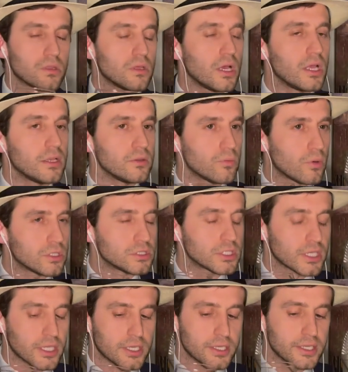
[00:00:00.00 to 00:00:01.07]
And once
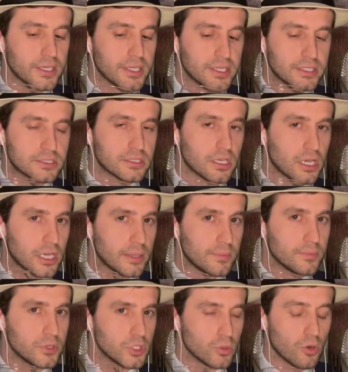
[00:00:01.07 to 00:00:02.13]
again, it needs
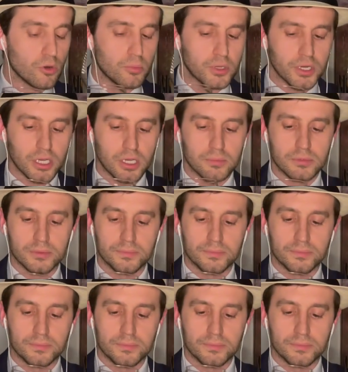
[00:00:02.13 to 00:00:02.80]
time to open up.